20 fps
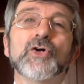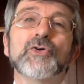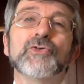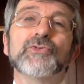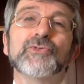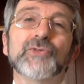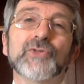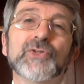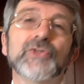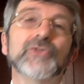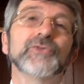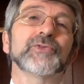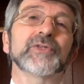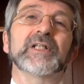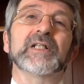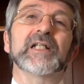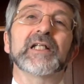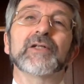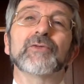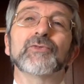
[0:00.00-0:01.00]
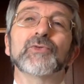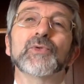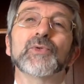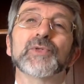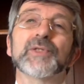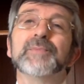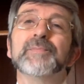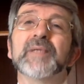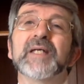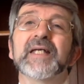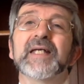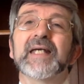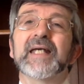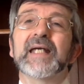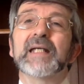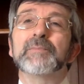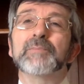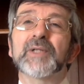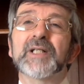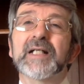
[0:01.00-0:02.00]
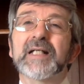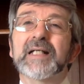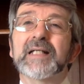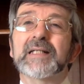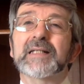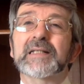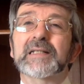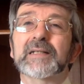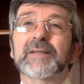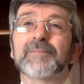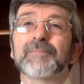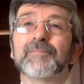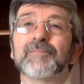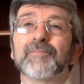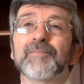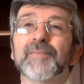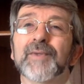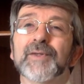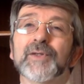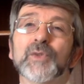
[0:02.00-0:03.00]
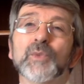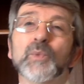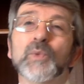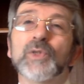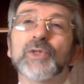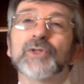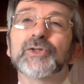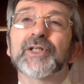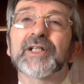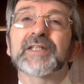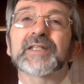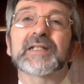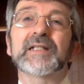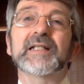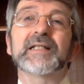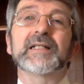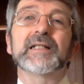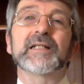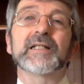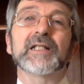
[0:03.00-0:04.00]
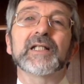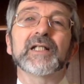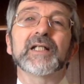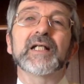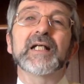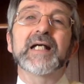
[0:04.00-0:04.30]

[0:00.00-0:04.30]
fervently for them in prayers. The word translated here